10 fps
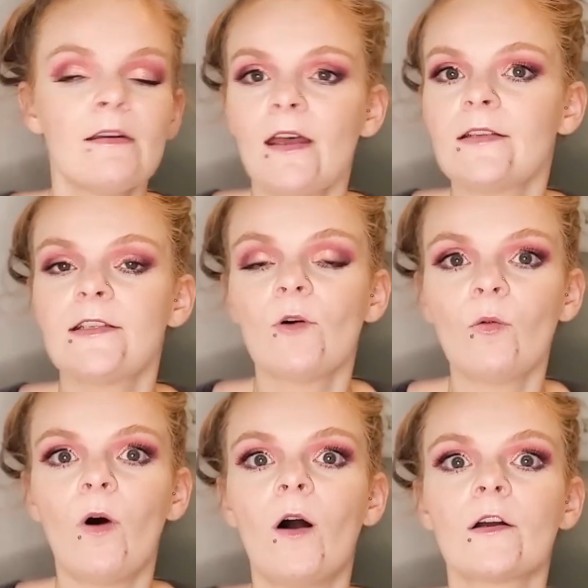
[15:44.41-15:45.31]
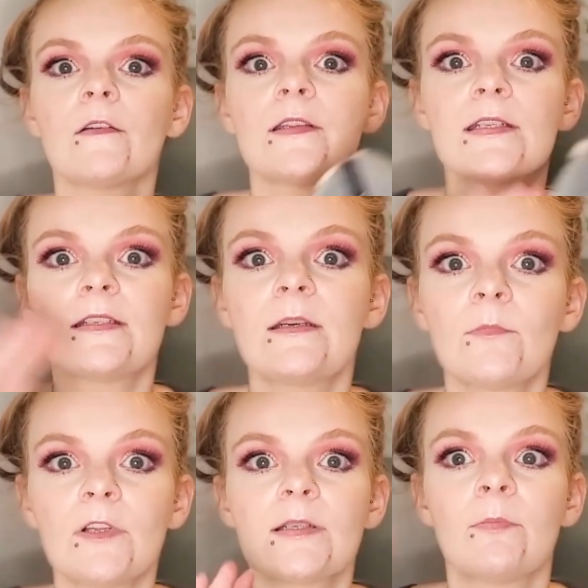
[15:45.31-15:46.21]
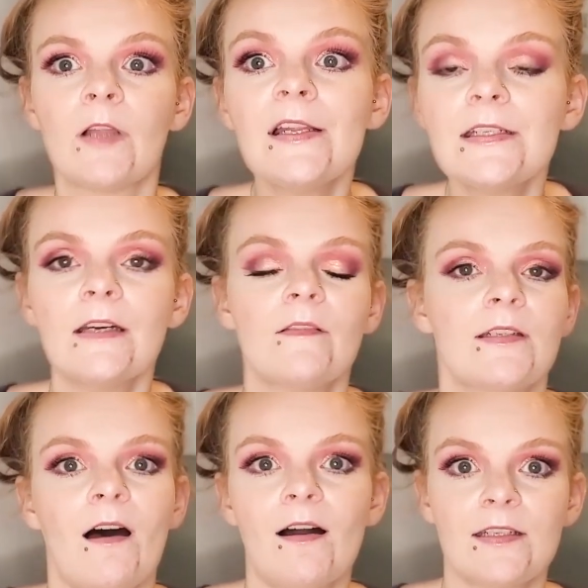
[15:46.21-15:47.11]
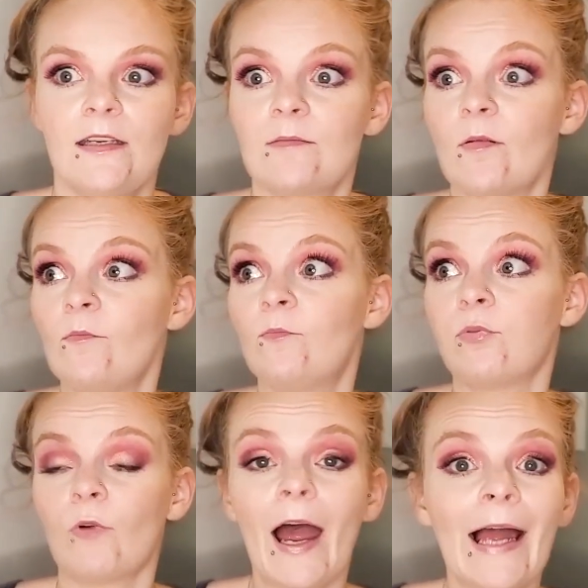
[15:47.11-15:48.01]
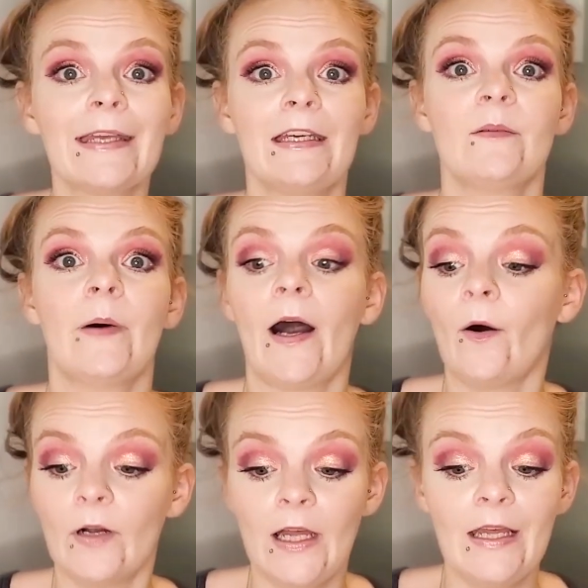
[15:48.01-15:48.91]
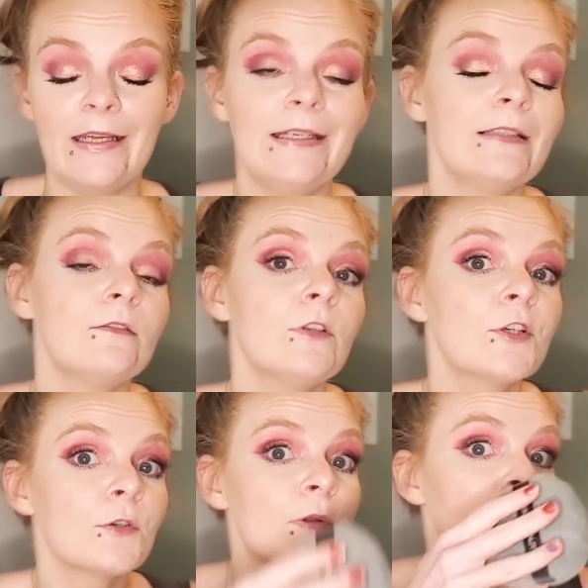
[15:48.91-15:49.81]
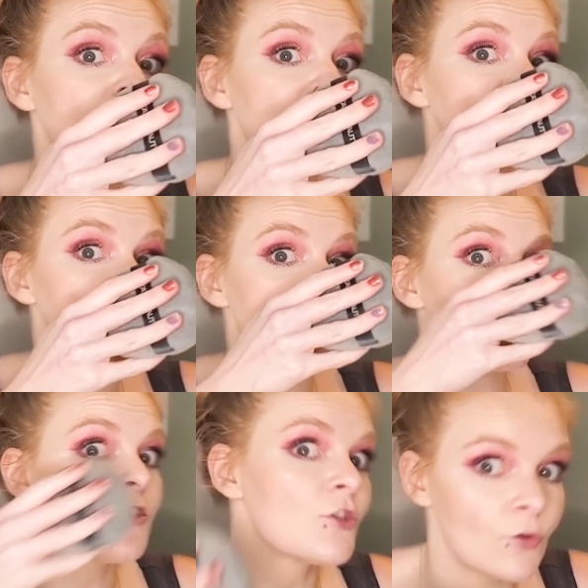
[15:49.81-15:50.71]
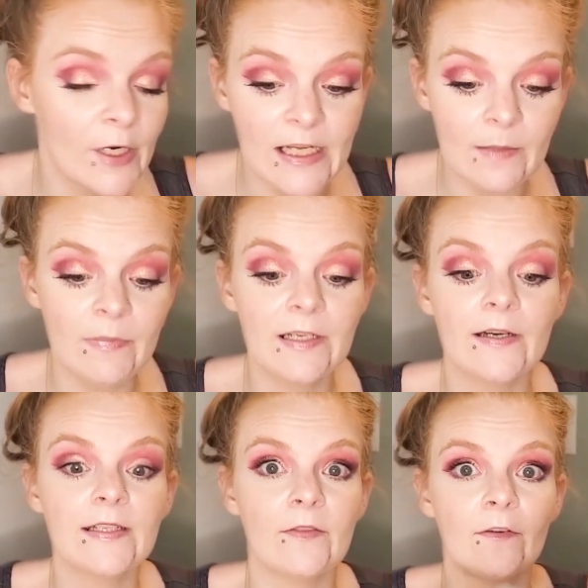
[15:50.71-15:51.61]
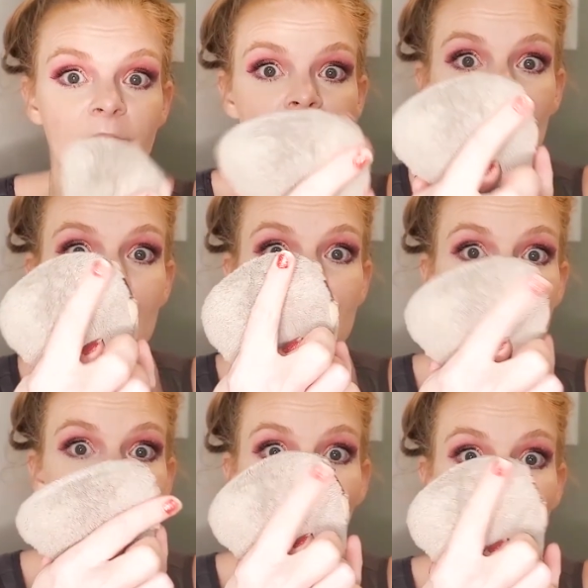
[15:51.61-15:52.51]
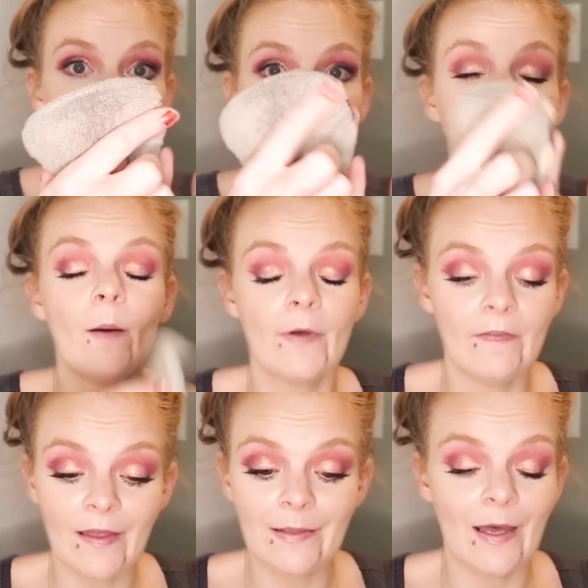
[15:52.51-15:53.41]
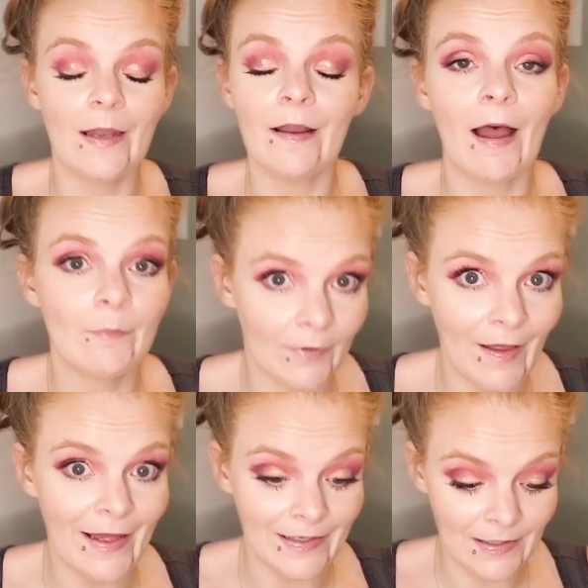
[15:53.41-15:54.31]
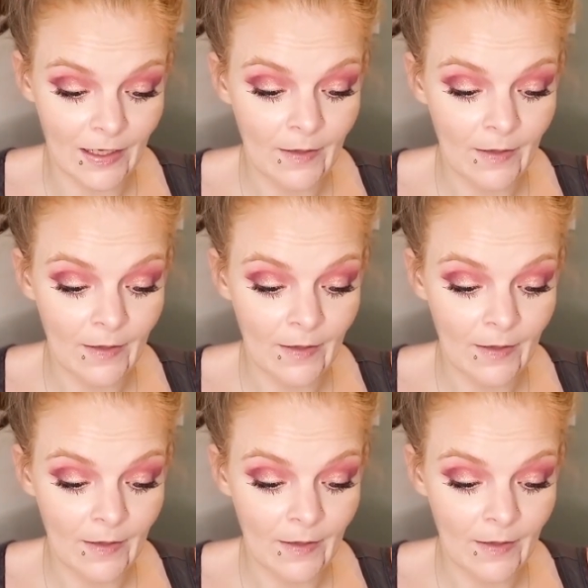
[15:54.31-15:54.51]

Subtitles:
It's no longer the seamless blending that Tati has been bragging about. It literally leaves a streak because the fibers cannot come up and they cannot blend.